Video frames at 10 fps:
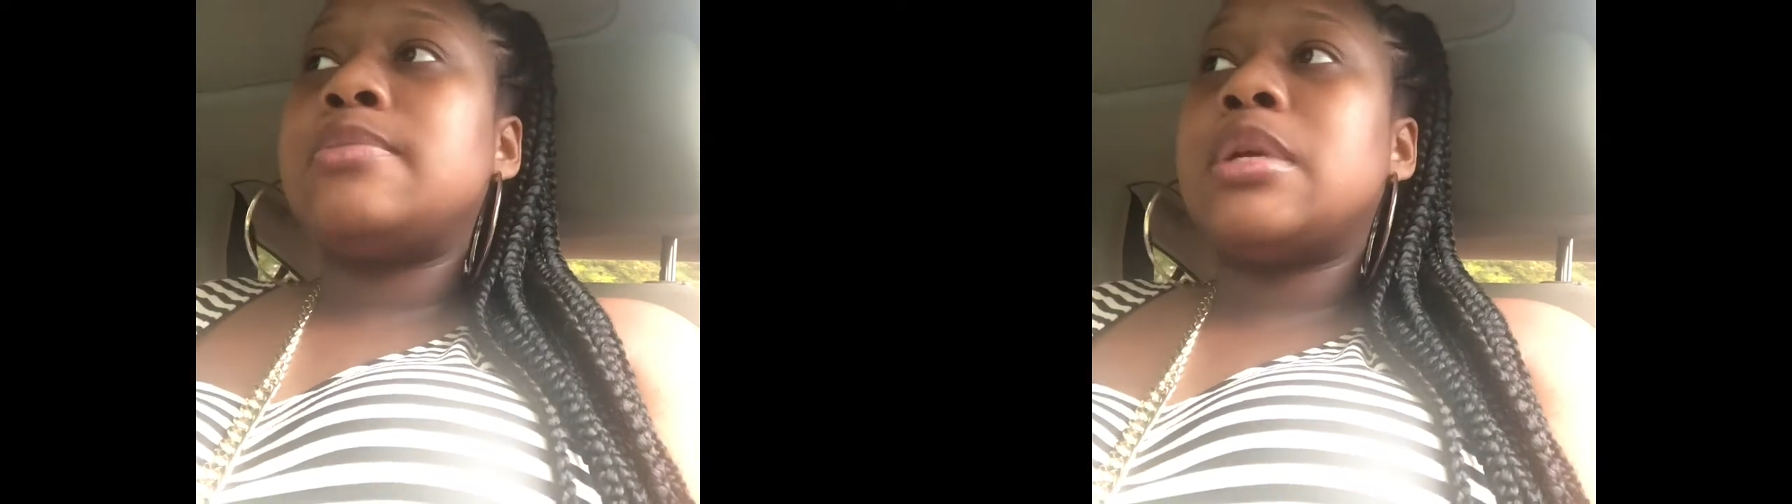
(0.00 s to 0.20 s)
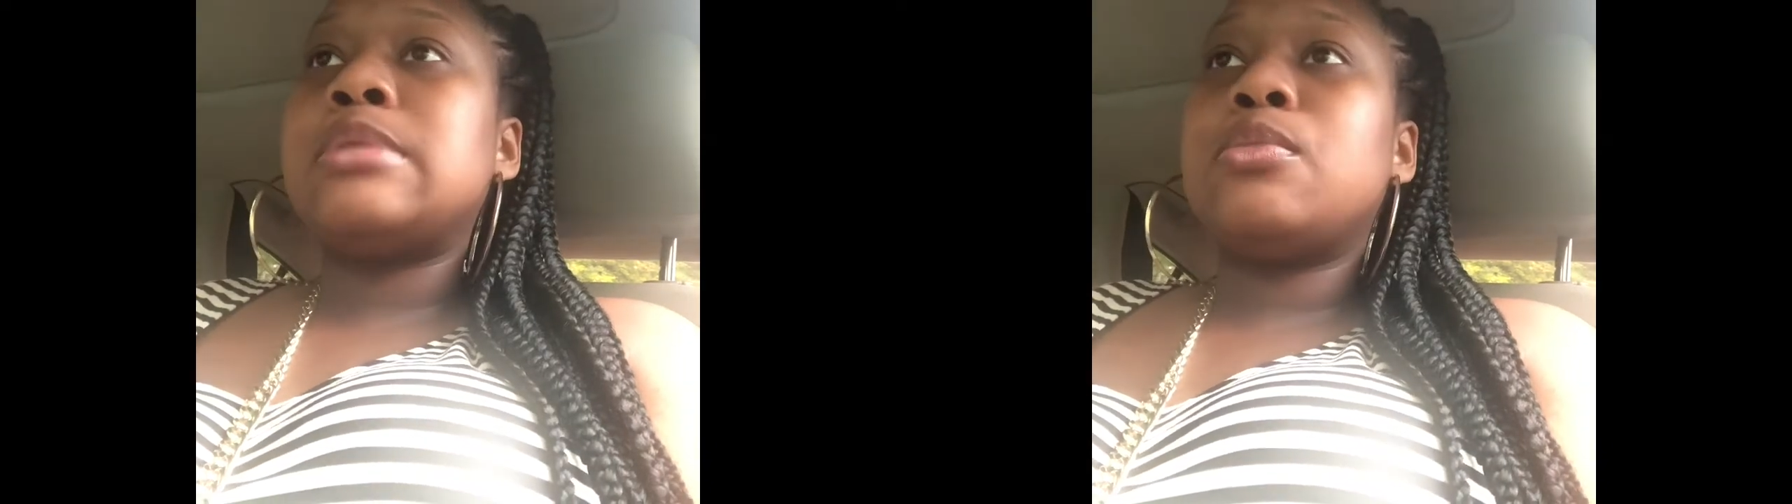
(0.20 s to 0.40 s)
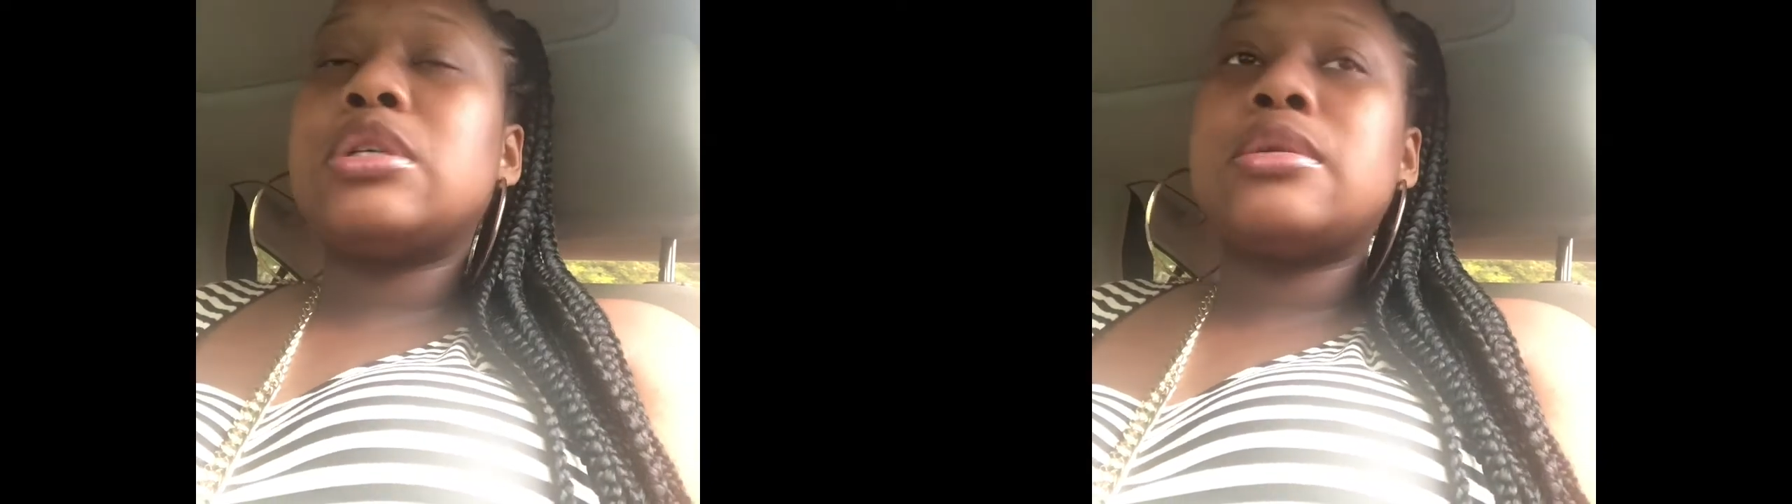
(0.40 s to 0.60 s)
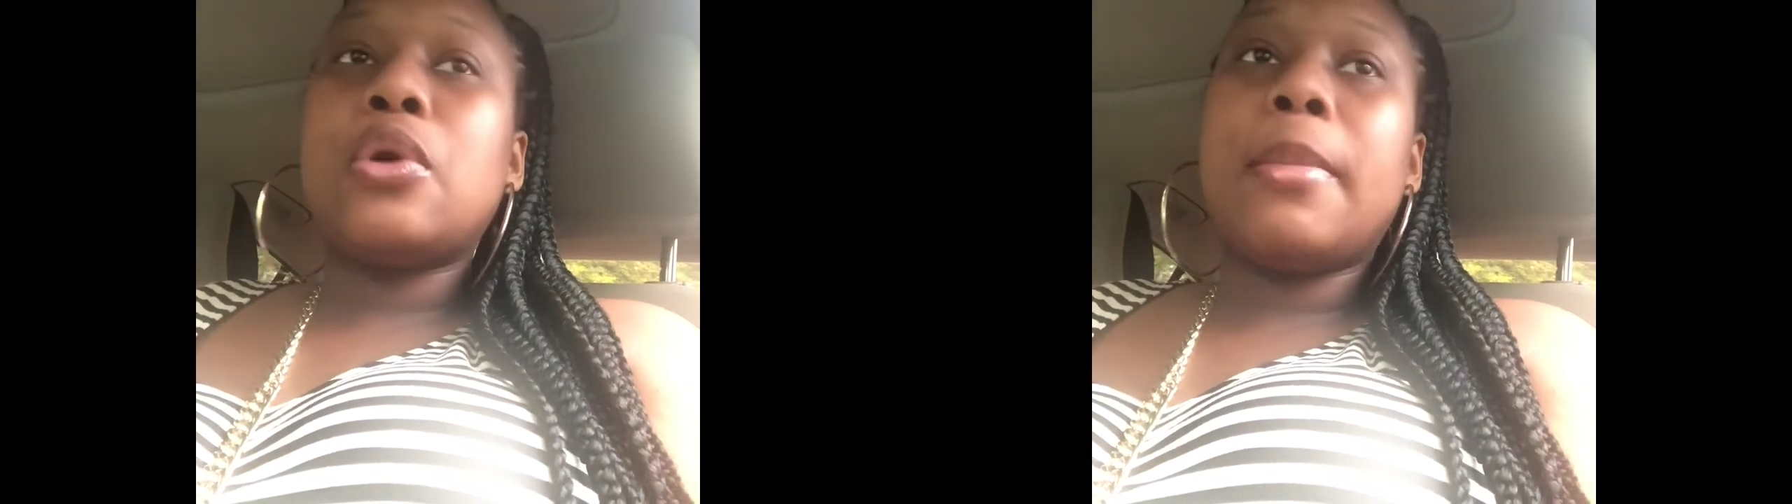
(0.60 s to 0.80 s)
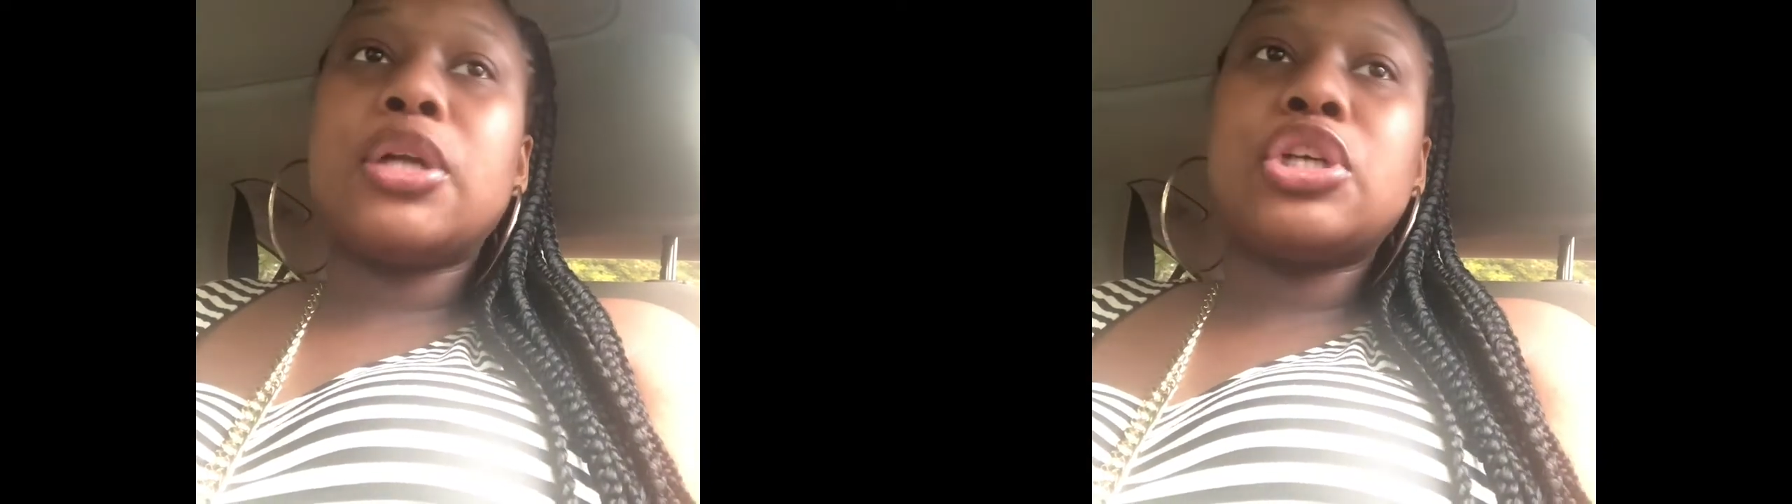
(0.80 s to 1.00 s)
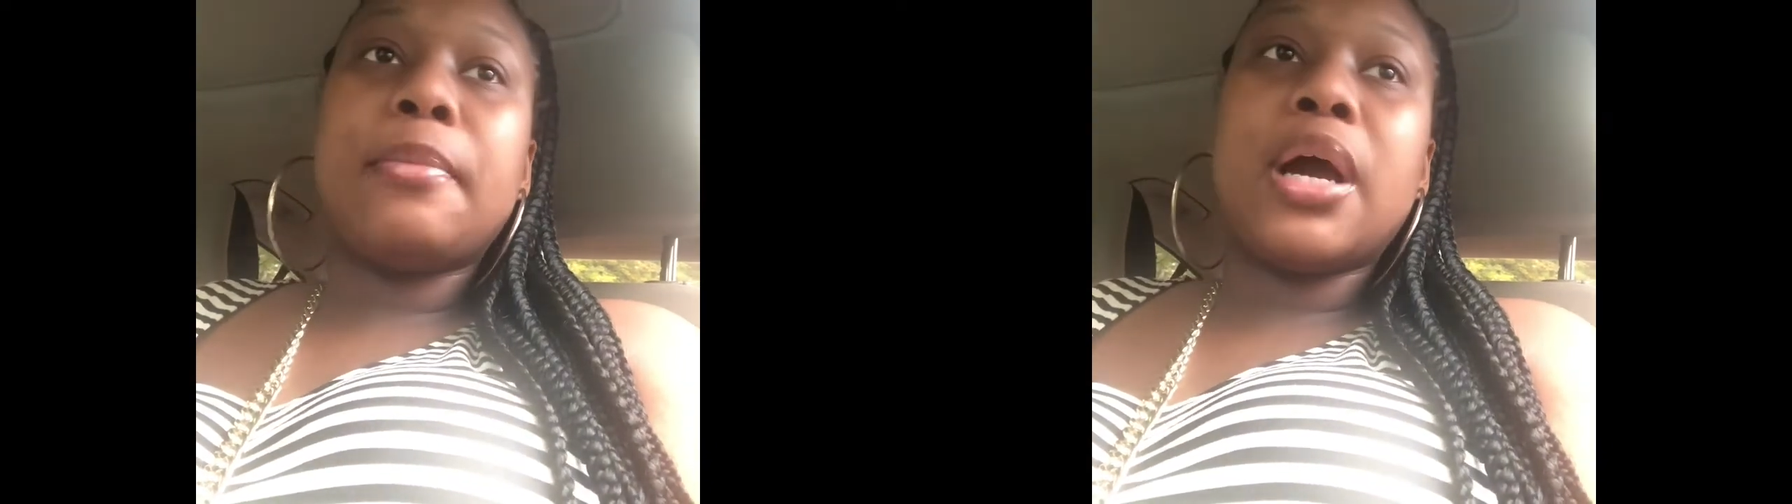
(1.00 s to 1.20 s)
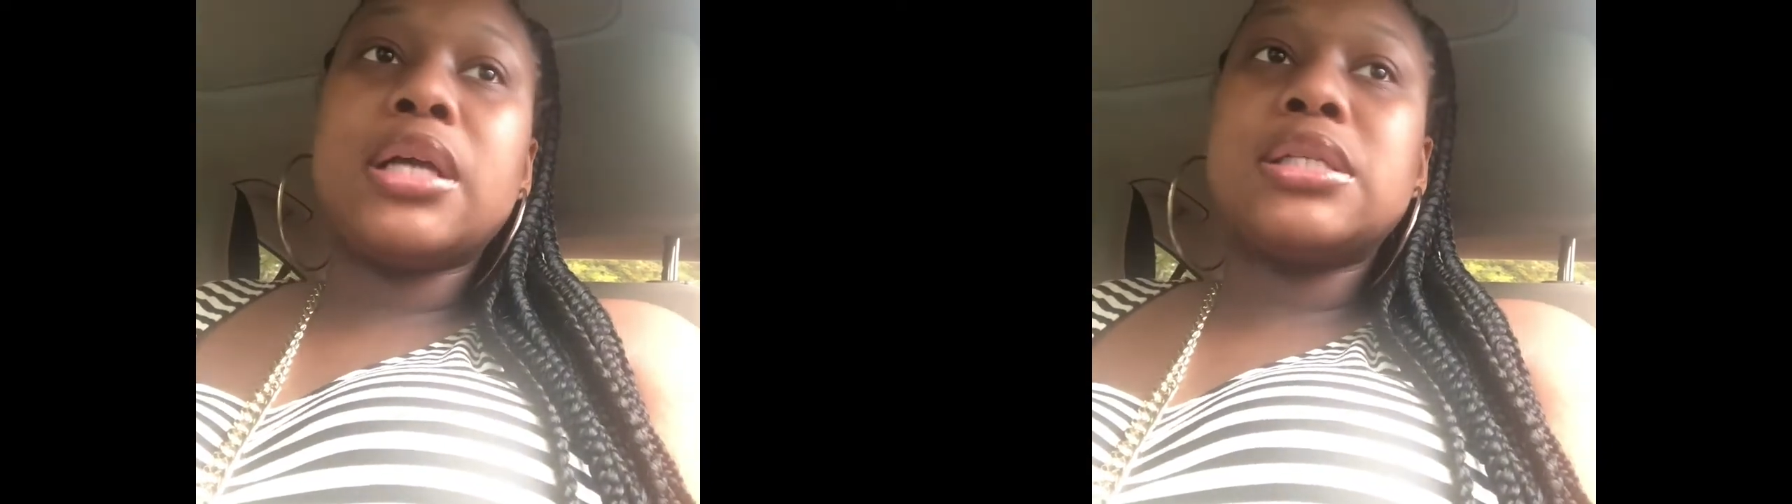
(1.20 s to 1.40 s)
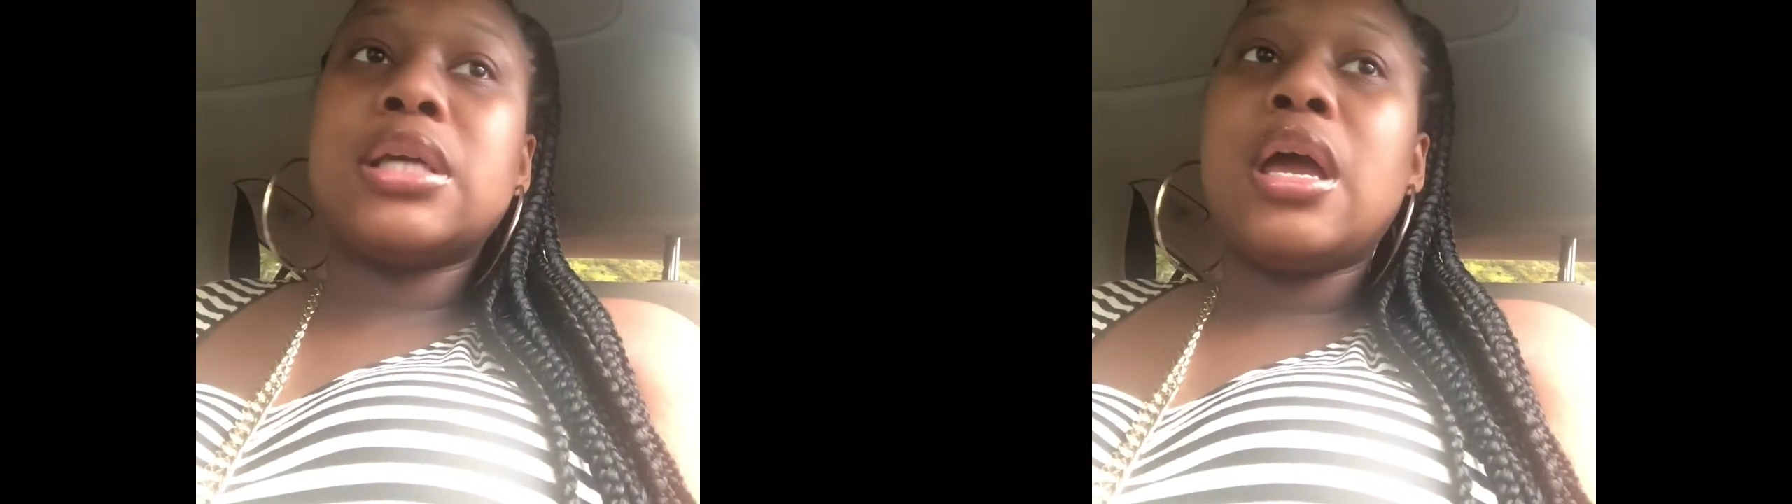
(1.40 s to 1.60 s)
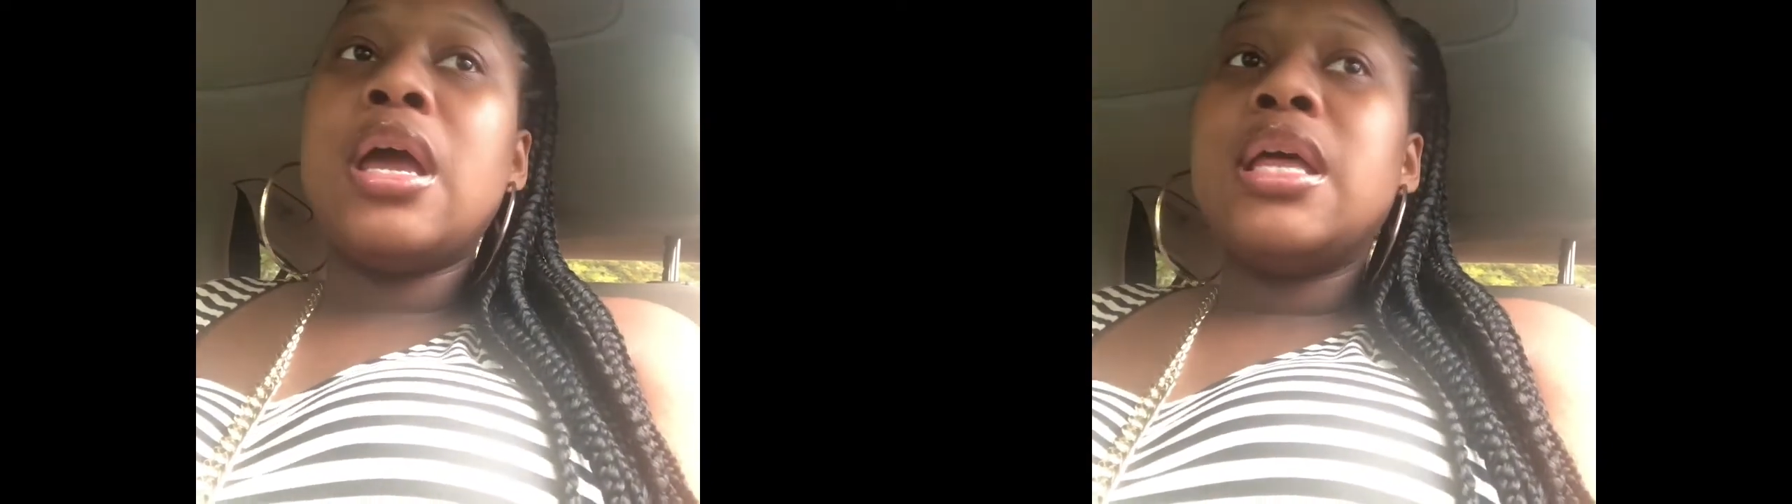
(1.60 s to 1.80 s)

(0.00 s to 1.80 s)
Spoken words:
but it's more so about your mindset.